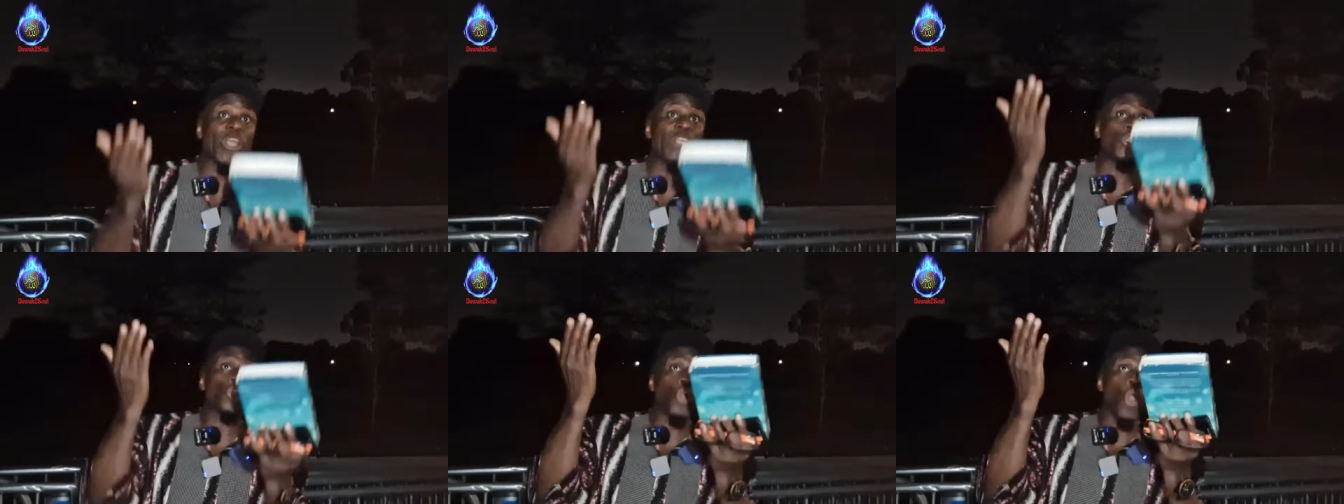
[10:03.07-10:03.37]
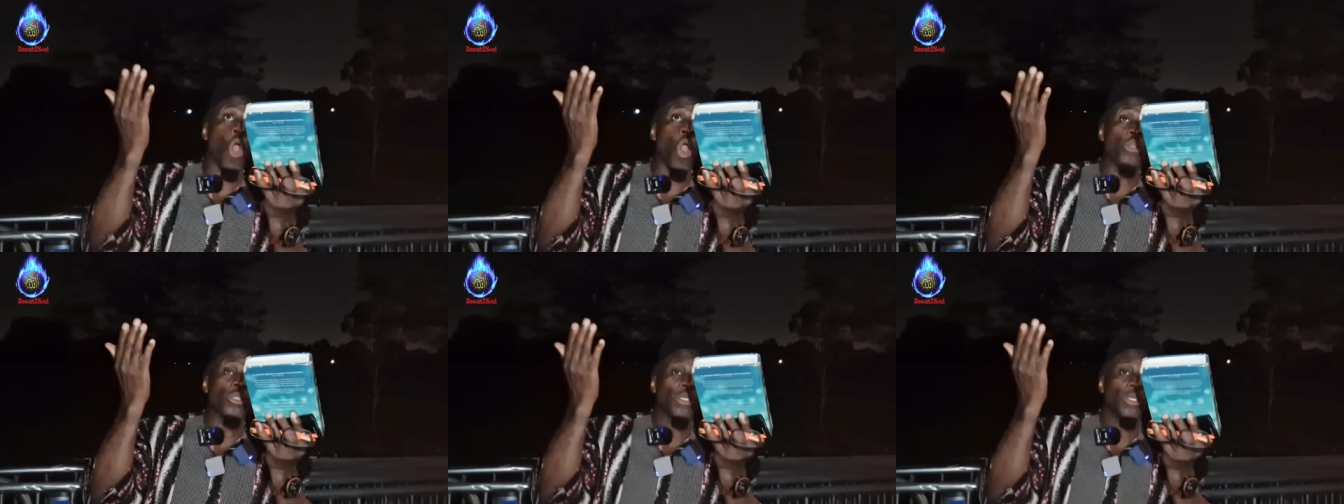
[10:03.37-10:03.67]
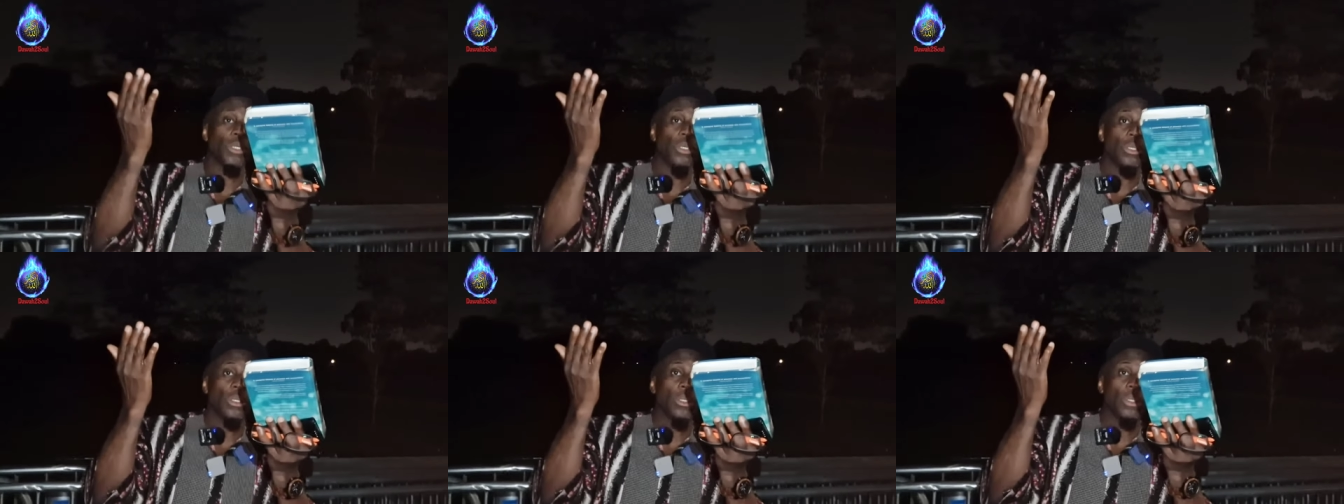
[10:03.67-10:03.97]
to God.
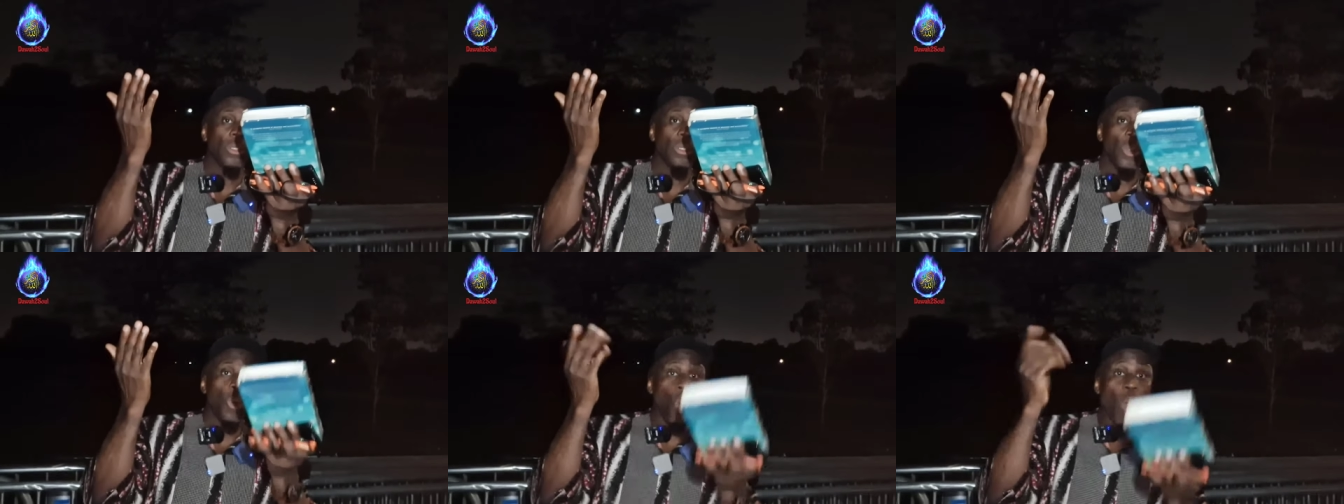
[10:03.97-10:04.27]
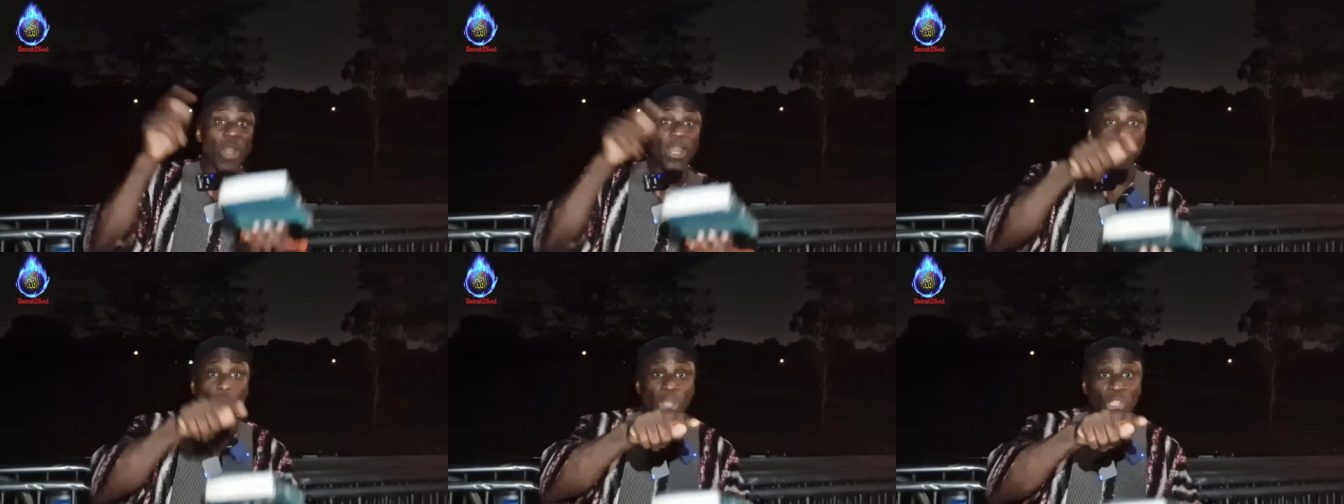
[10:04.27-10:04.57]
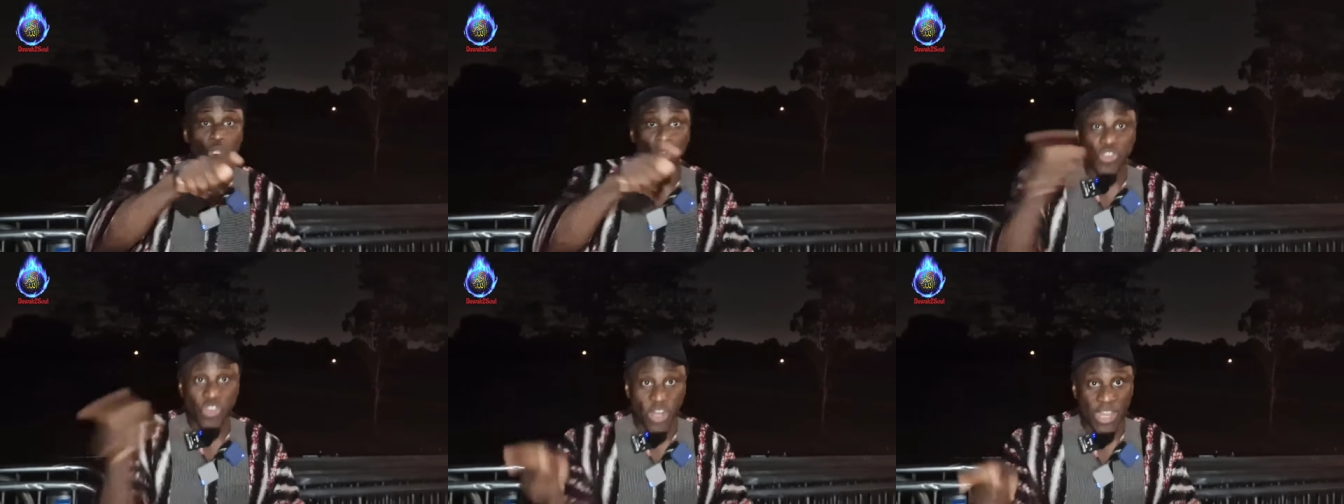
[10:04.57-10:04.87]
When he went
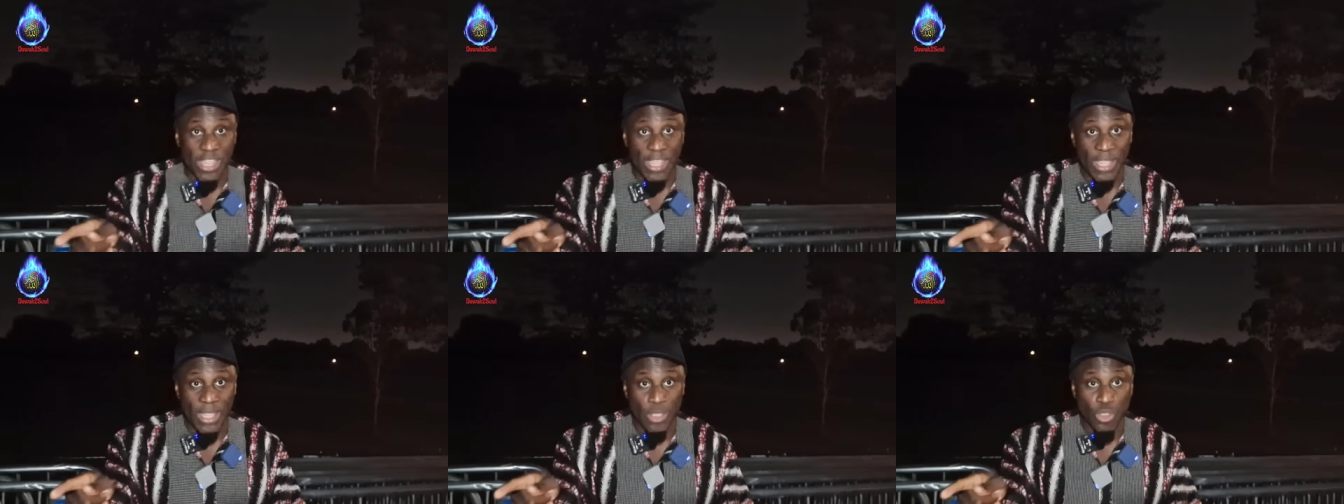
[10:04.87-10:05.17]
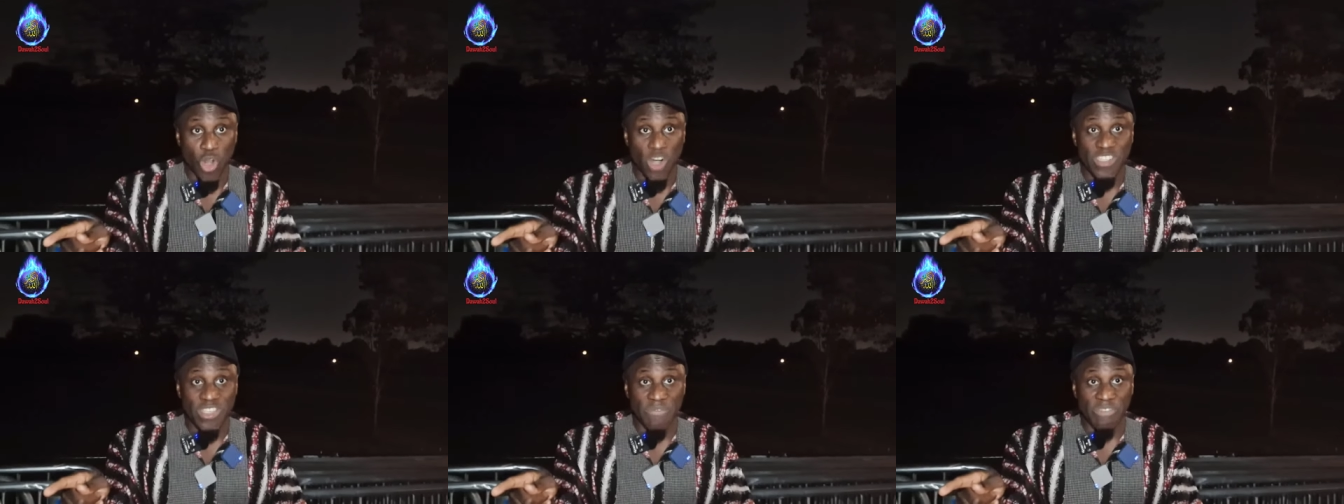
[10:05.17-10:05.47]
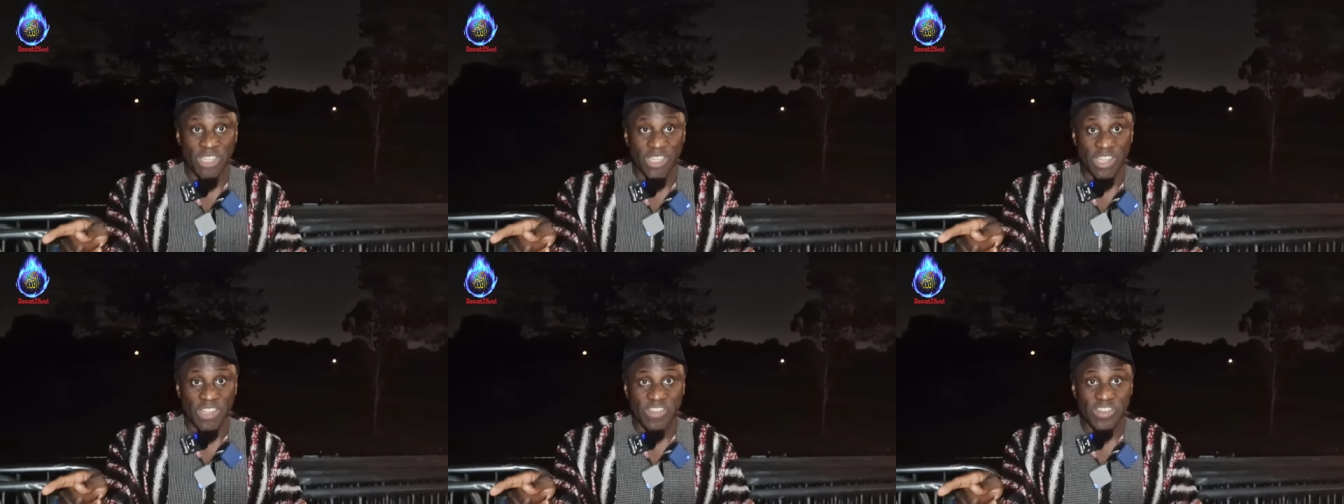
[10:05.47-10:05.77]
to three, John
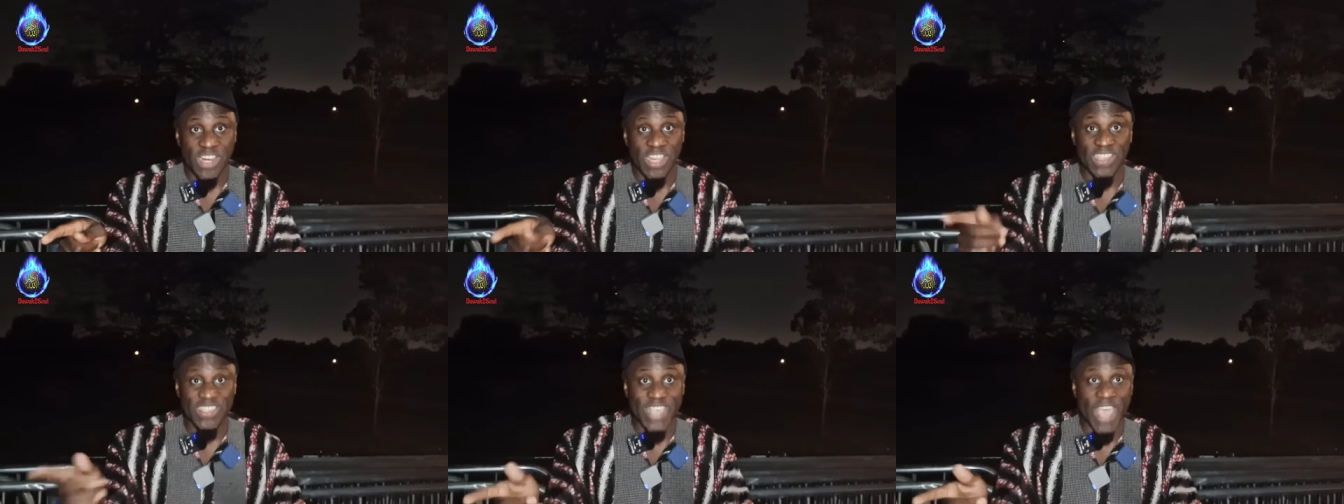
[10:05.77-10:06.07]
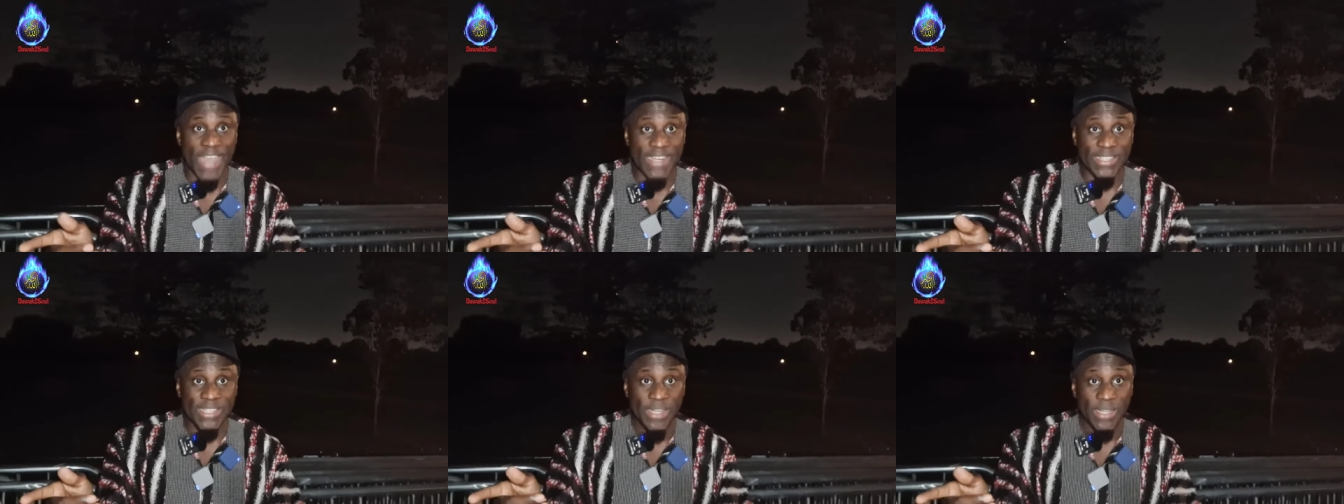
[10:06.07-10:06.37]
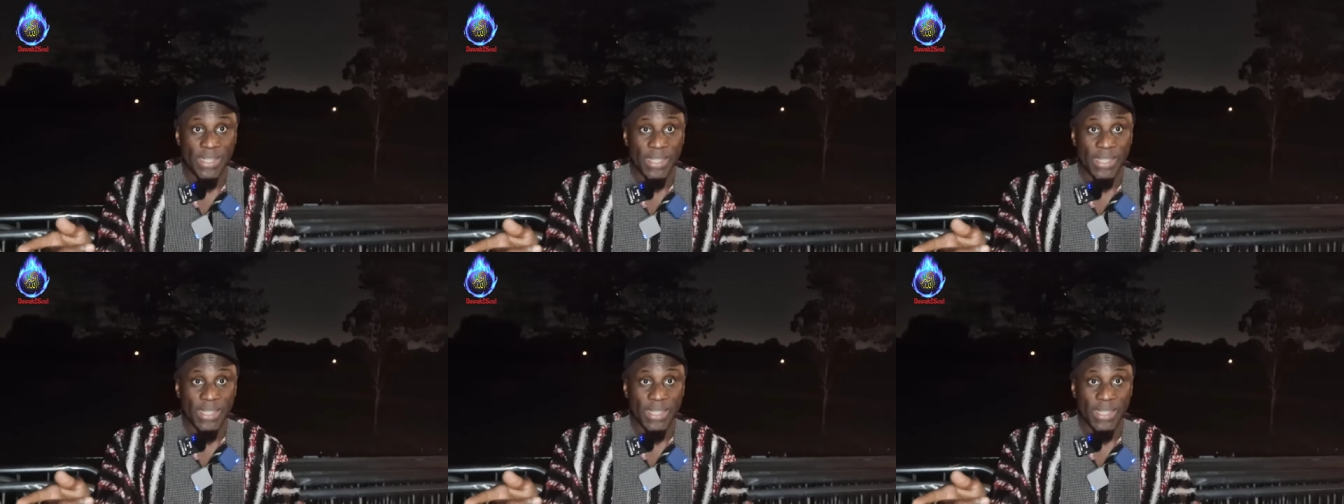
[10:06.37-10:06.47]
seventeen three said,